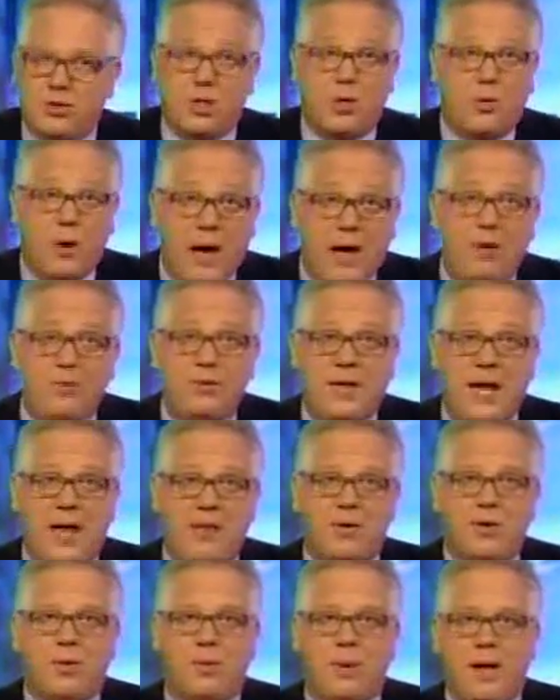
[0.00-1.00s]
A crowd
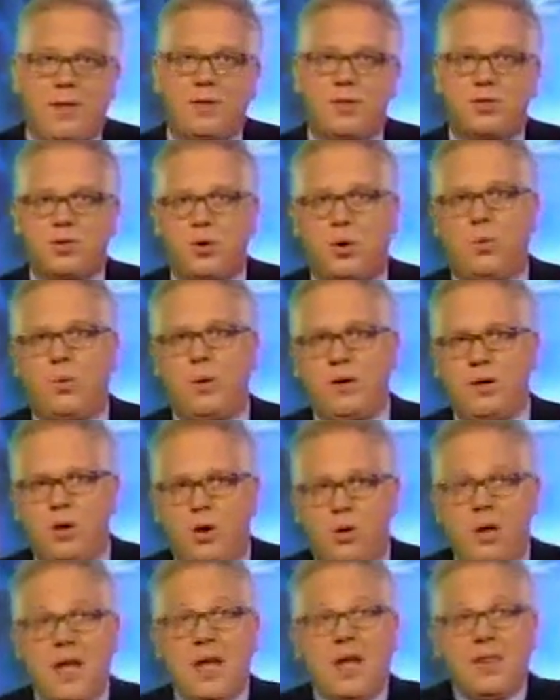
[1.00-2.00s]
gathered around the store
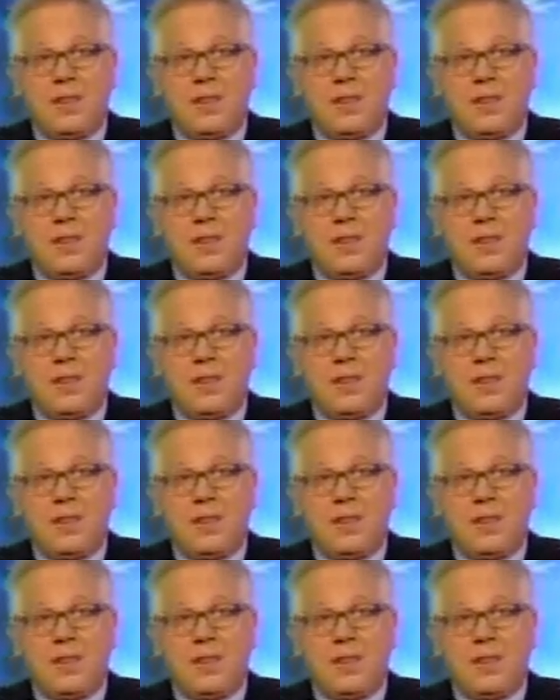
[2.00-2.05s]
window.